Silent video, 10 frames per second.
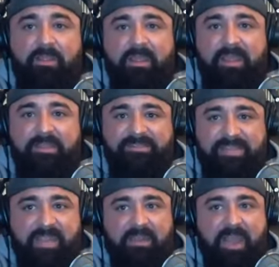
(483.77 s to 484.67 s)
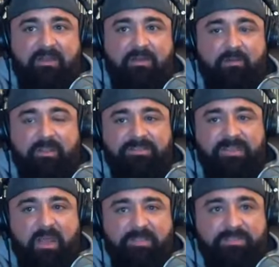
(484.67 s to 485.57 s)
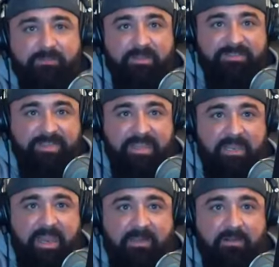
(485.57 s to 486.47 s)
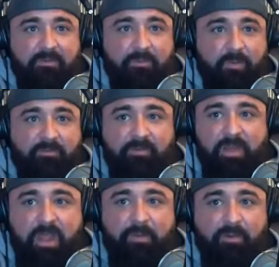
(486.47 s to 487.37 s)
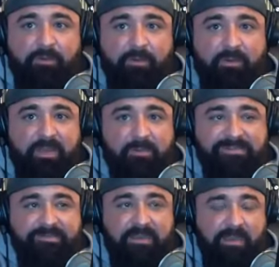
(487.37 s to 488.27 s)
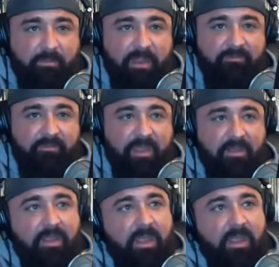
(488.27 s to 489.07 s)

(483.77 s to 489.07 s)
And Stan Liner over there, Thomas over there, Stan Liner, what a phenomenal dude. He was here at my event.